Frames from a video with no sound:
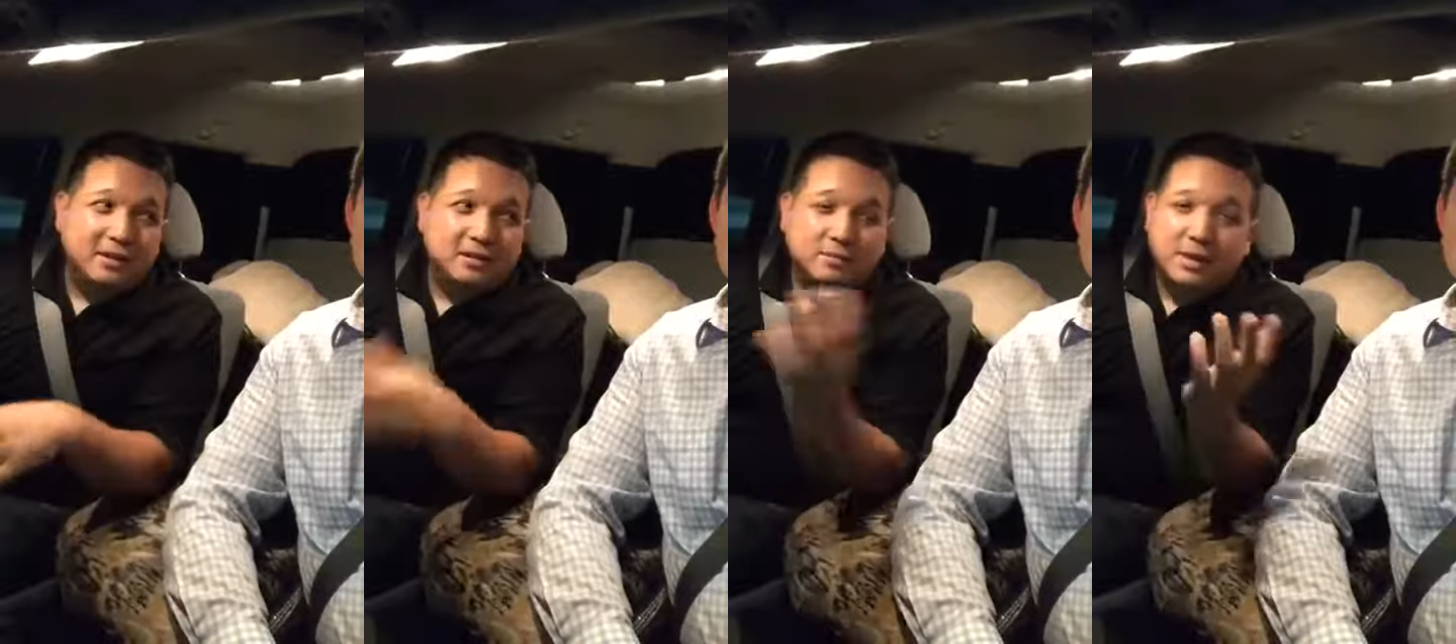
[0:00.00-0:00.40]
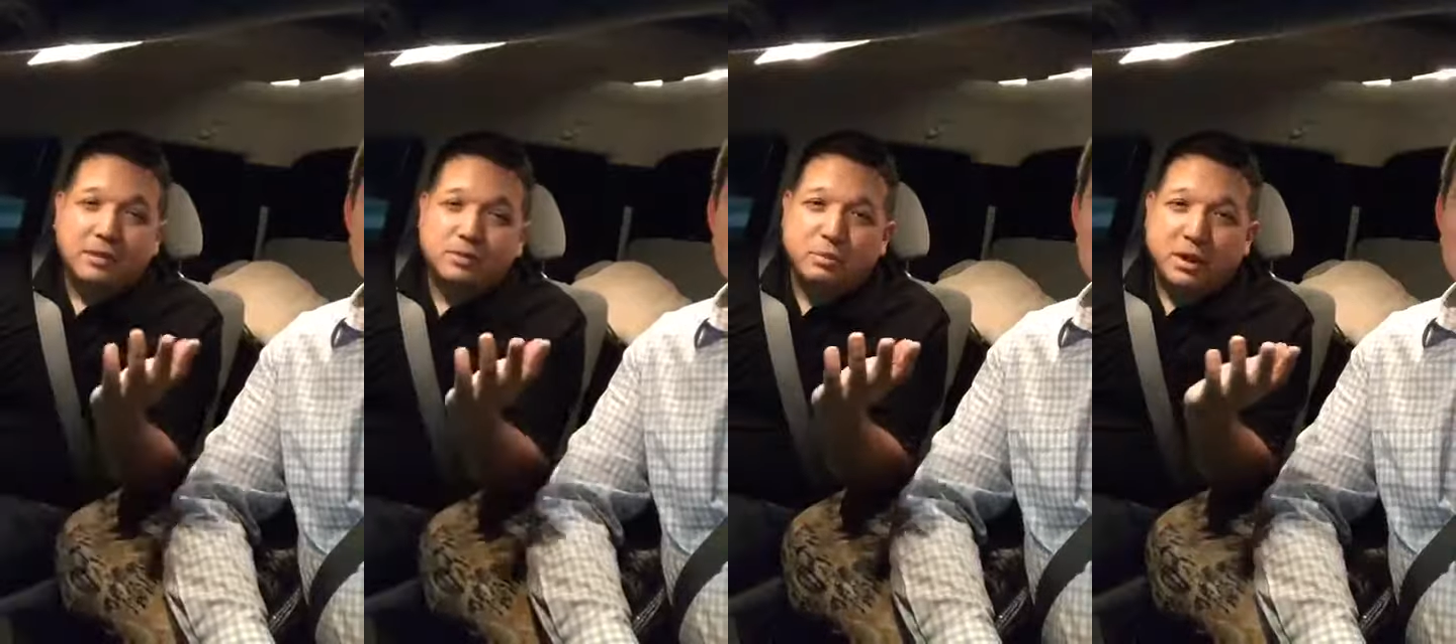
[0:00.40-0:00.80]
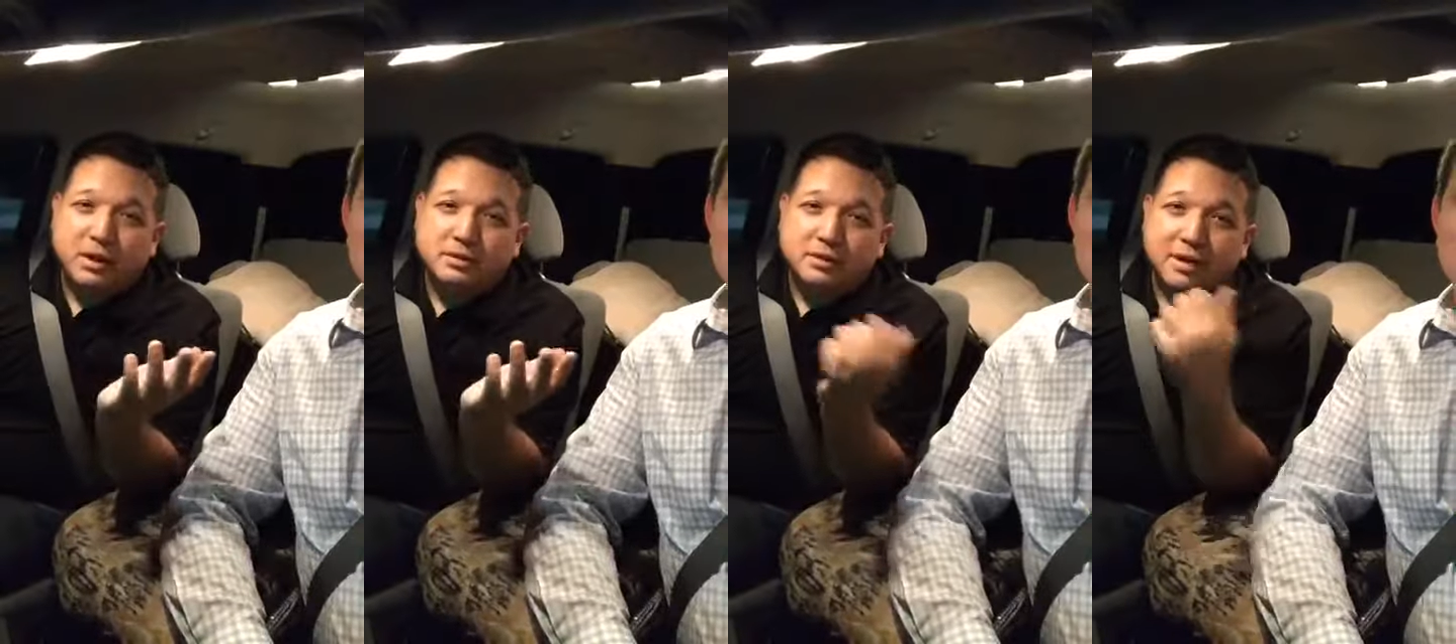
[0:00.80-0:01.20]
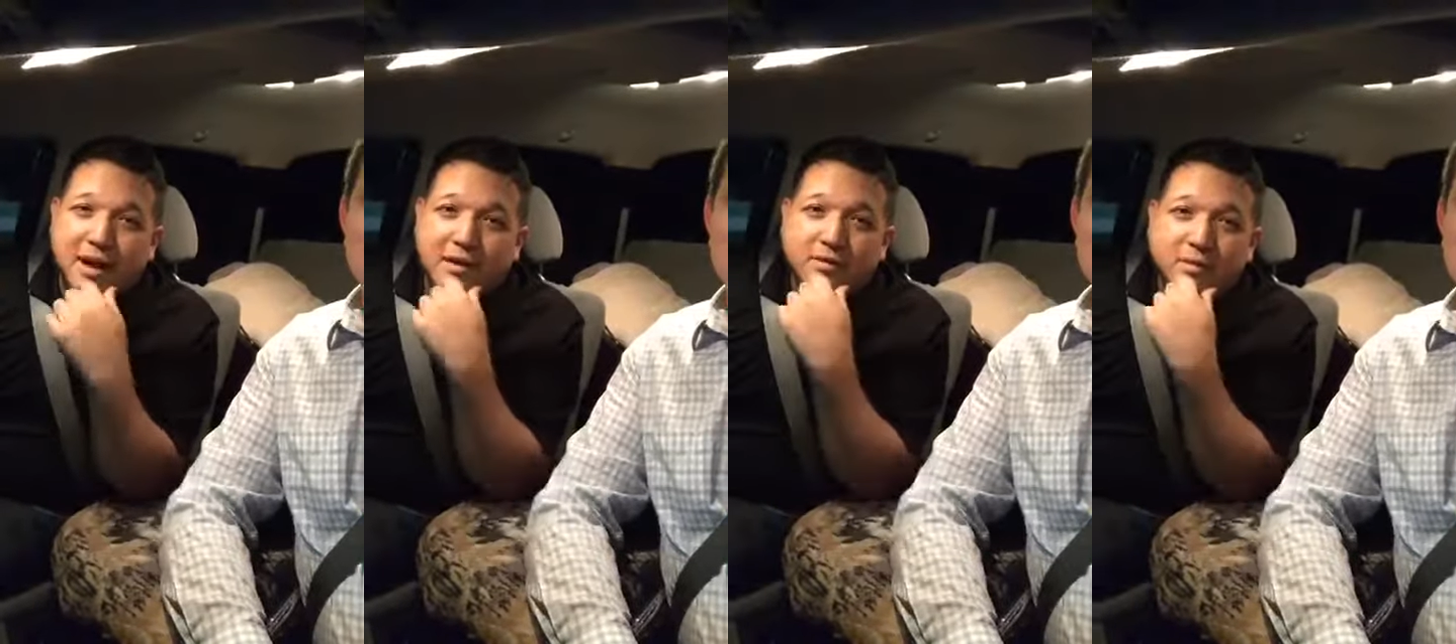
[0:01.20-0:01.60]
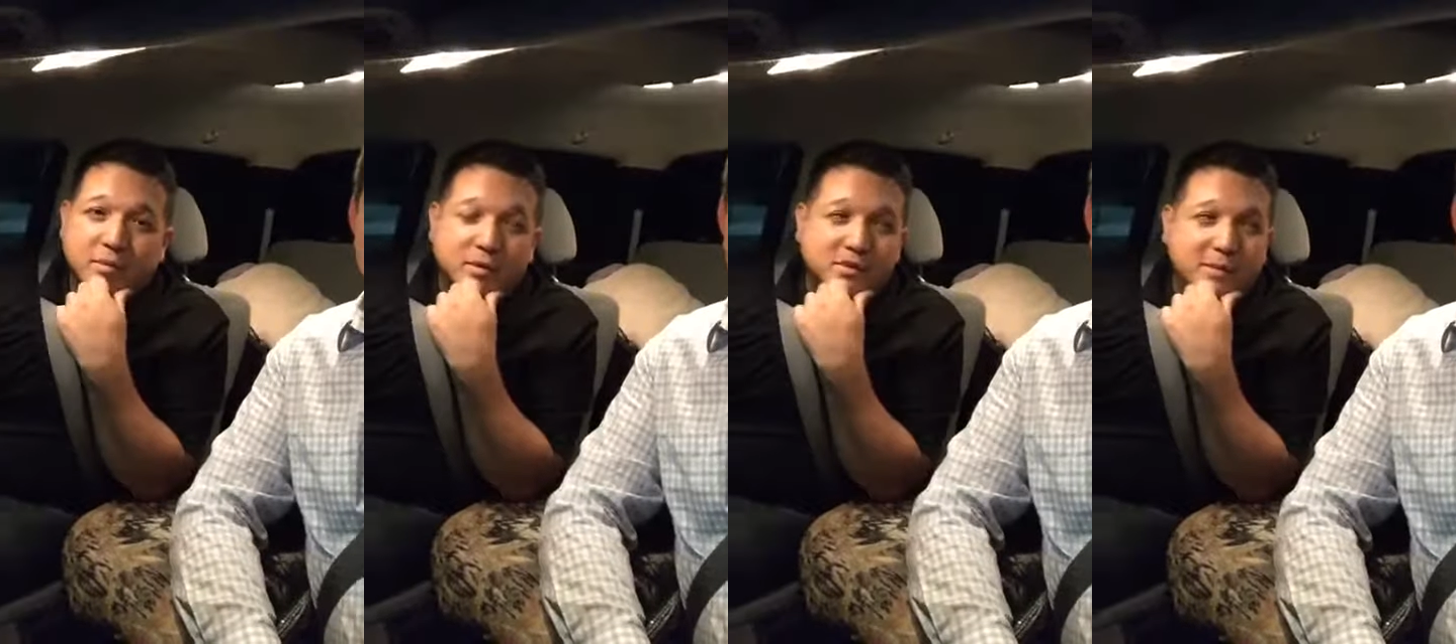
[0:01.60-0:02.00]
Sometimes the ponds don't have them,
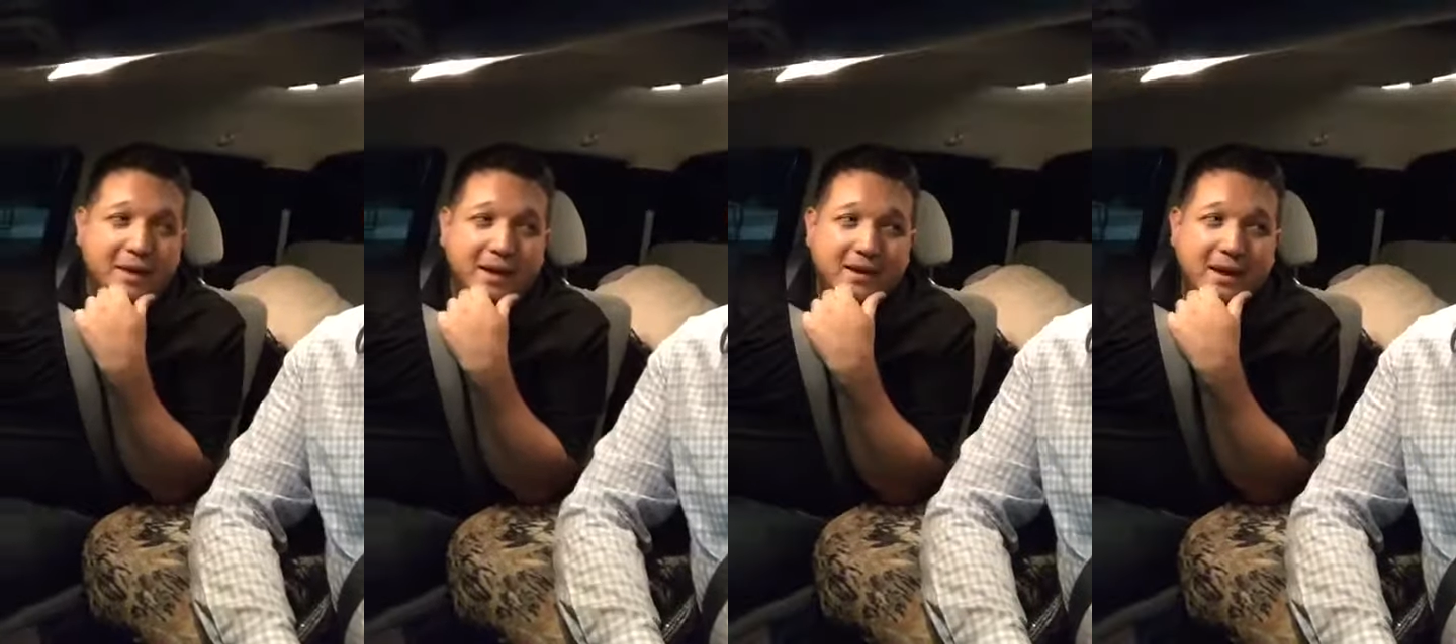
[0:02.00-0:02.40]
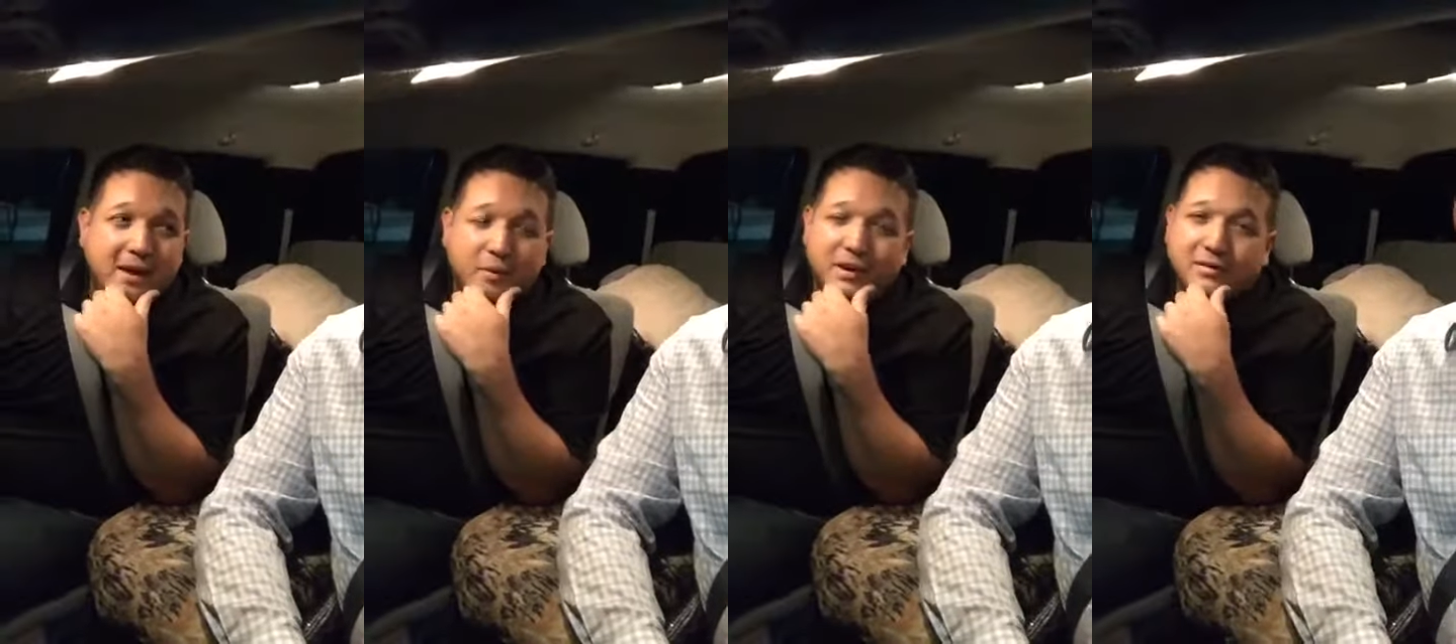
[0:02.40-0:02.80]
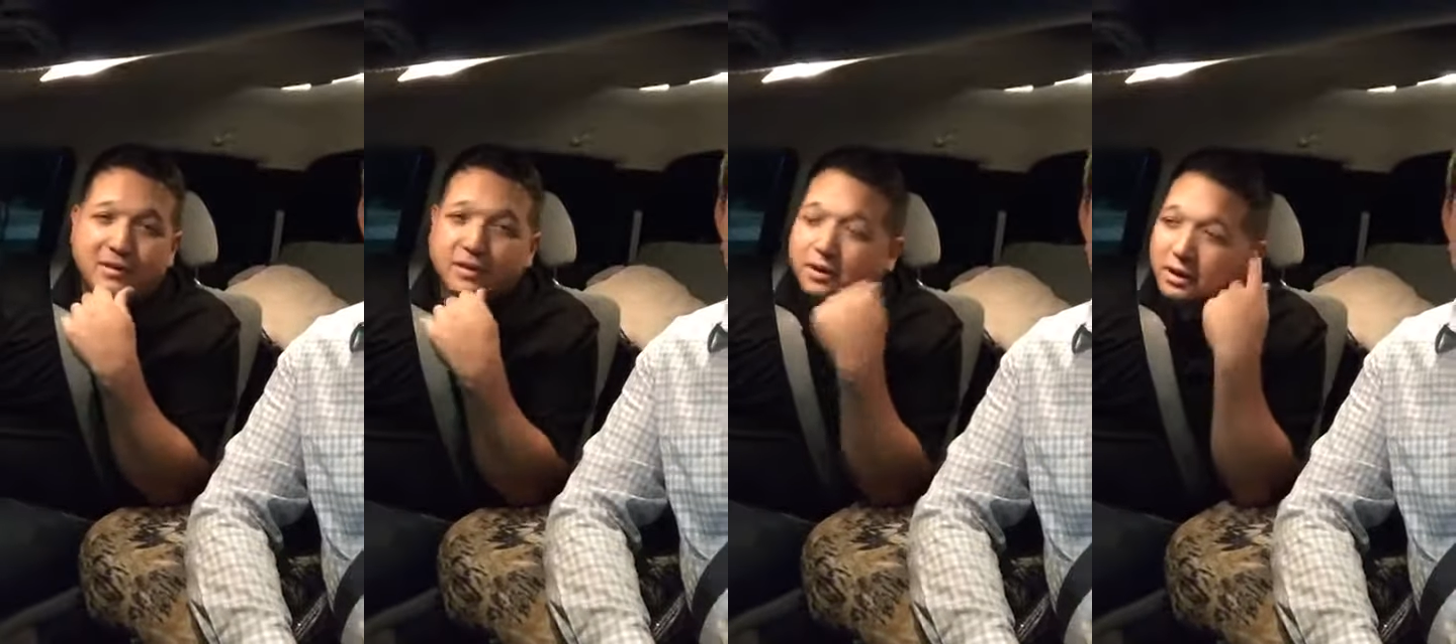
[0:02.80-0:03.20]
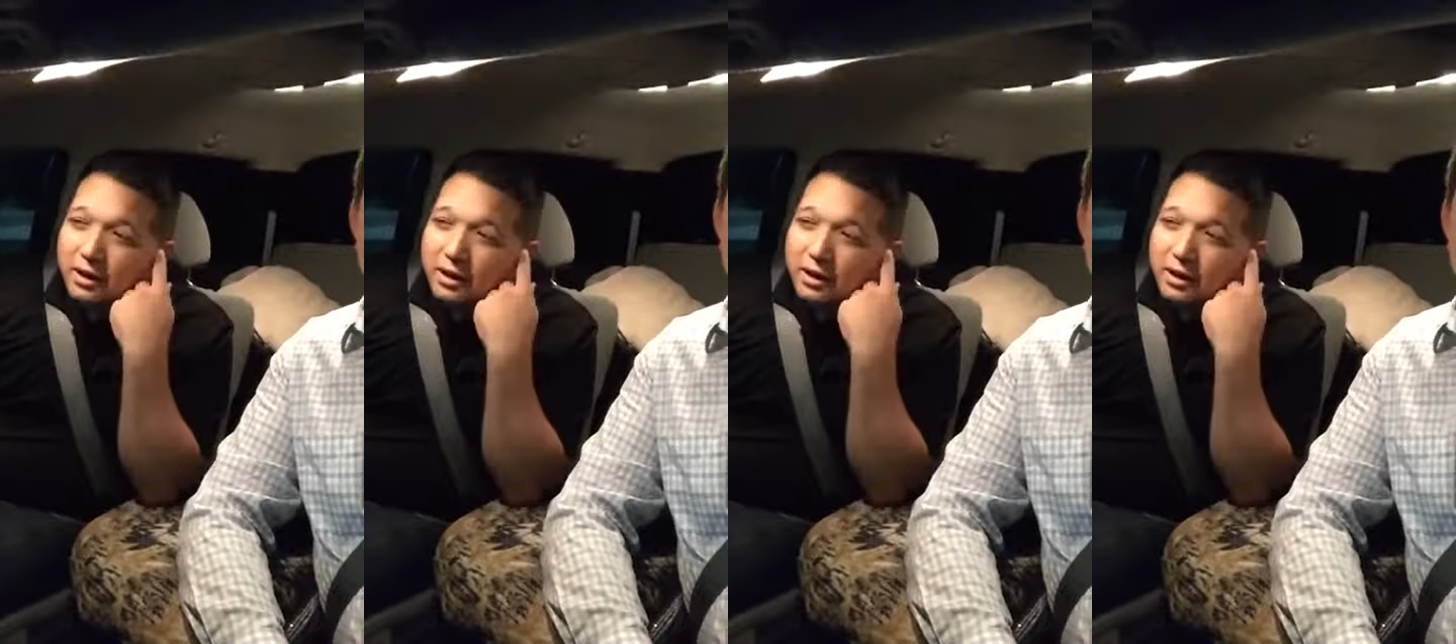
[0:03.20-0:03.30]
or it's a bad day or whatever.